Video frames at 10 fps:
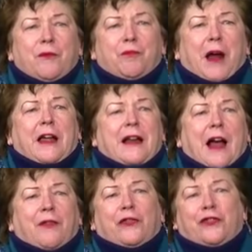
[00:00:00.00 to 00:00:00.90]
breaking
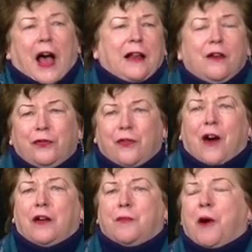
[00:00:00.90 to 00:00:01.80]
down the silos of
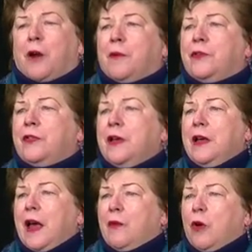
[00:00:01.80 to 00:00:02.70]
our departments,
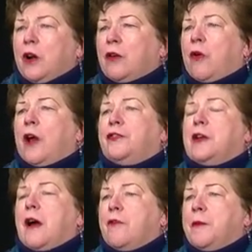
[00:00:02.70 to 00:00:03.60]
and work across the
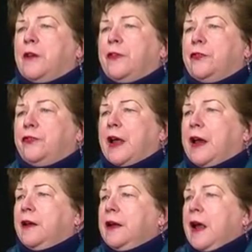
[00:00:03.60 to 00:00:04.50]
government of this
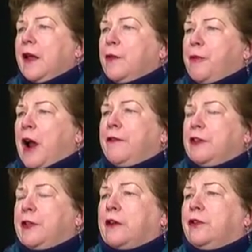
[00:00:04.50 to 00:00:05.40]
state and the
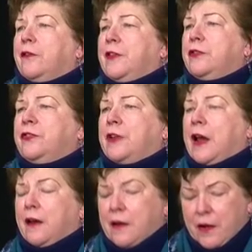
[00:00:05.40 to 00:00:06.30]
private sector of this
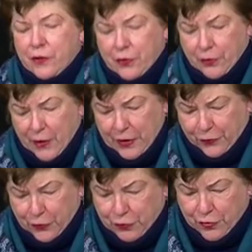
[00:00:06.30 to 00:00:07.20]
state to the great
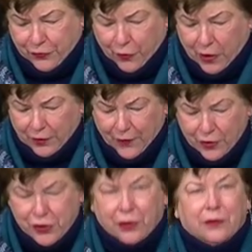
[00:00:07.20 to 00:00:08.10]
future for all of our
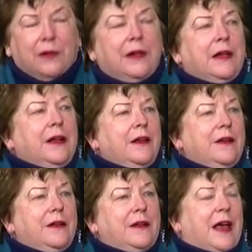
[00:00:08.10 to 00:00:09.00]
children.
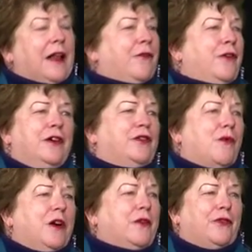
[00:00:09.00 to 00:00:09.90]
California is a
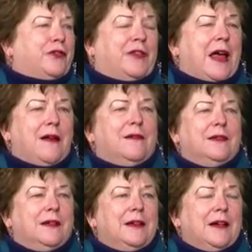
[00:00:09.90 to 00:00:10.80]
wonderful state.
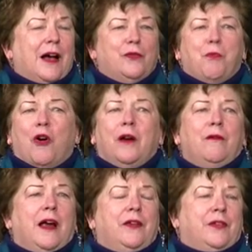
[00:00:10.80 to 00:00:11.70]
I was born and
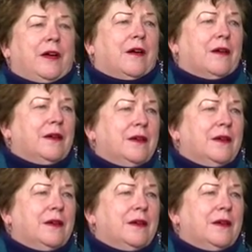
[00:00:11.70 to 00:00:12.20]
raised here.